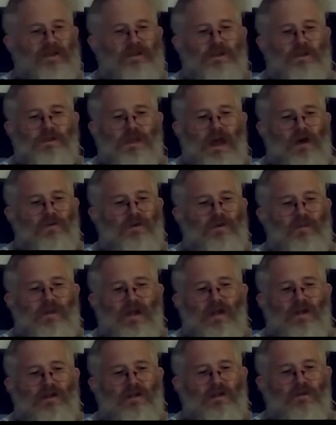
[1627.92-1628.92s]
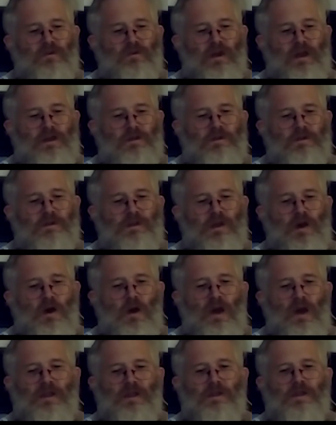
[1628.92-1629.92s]
into South America, right?
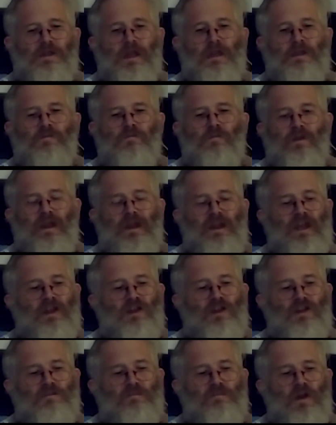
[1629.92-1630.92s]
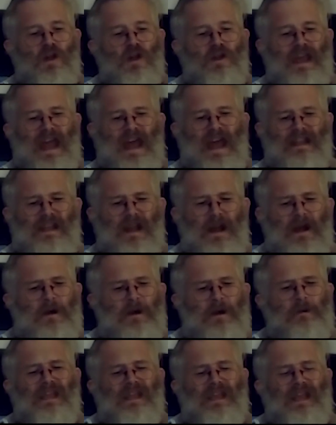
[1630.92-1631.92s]
So it's really a good market. And
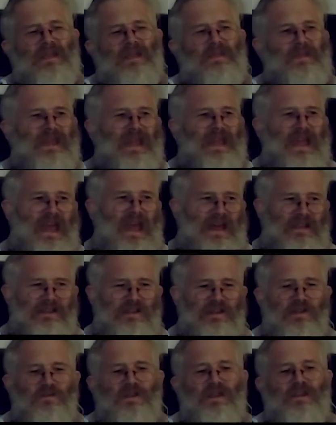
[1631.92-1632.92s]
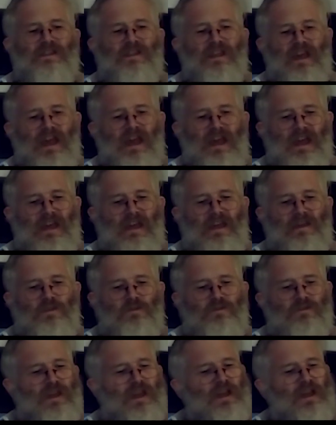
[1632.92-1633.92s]
in the end of the day,
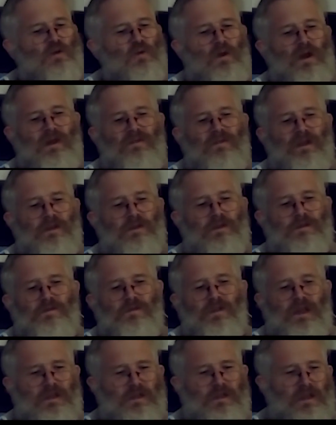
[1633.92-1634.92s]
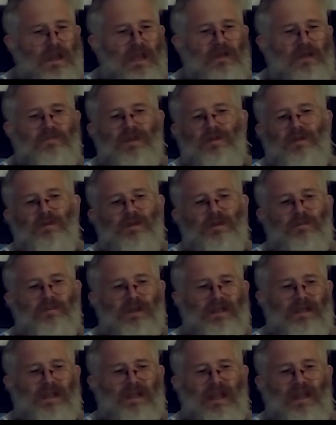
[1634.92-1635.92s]
you take away these things like people a
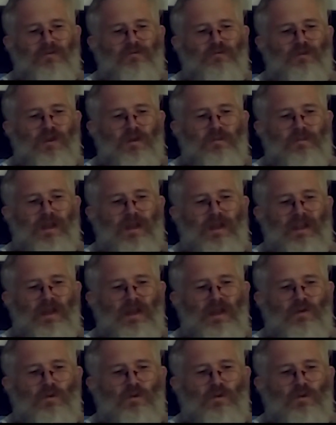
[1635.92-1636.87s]
bit late for a meeting or